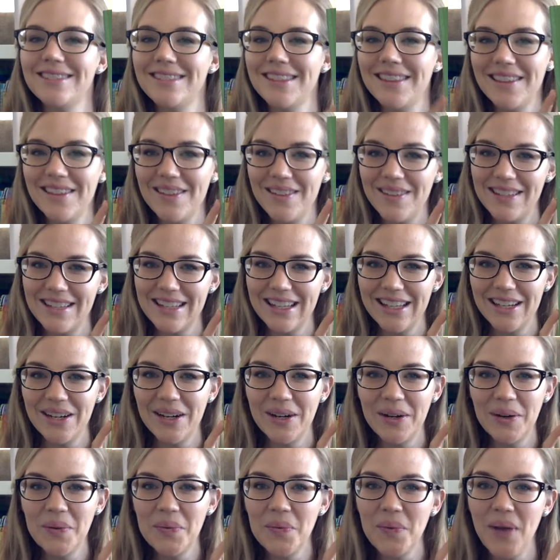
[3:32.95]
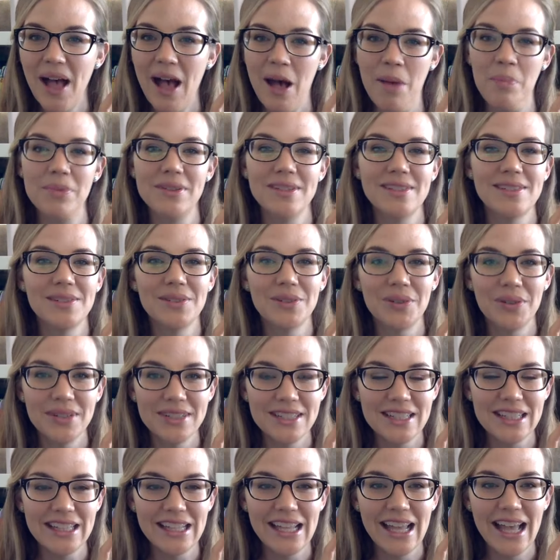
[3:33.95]
so that you can hear what happens to
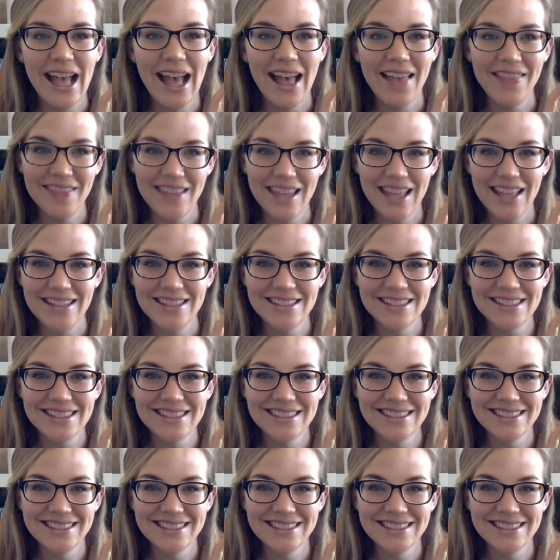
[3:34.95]
Cordelia at the end.